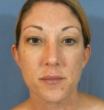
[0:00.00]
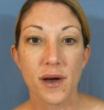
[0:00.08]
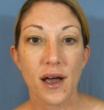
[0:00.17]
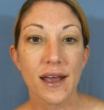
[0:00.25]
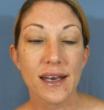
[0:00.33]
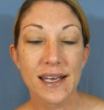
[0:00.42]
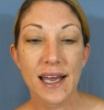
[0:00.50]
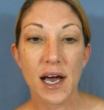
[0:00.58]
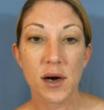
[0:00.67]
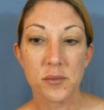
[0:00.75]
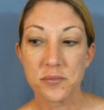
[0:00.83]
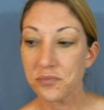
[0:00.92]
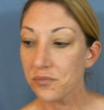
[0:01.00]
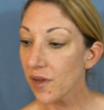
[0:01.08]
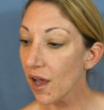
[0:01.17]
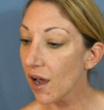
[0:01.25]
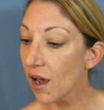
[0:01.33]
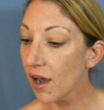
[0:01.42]
But anyhow,
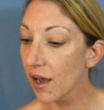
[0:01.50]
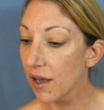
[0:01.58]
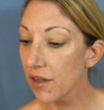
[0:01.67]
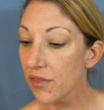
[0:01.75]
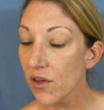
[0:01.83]
I